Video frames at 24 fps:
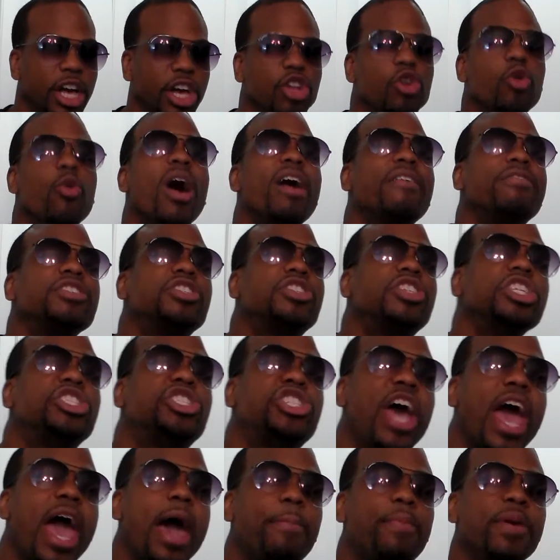And whoever's the
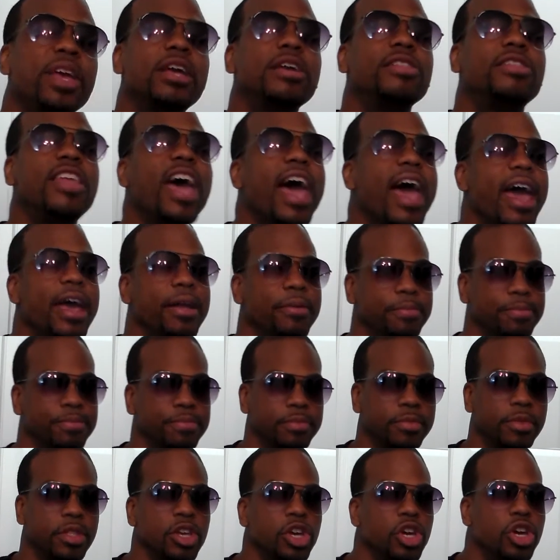champion then,
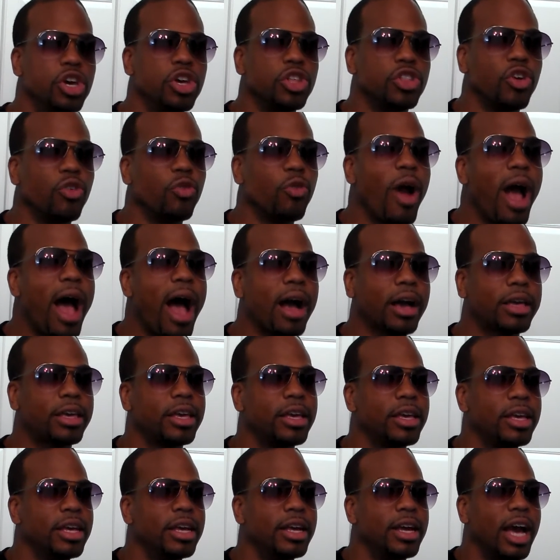The Rock
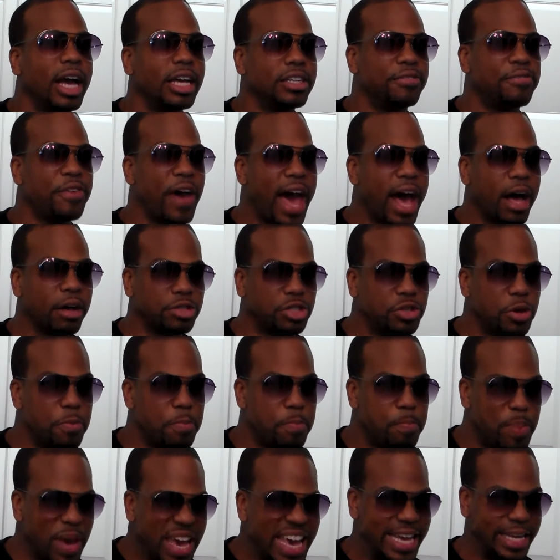has vowed to
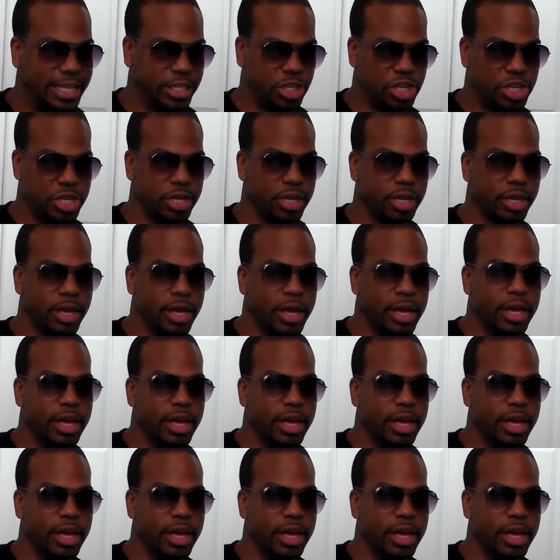beat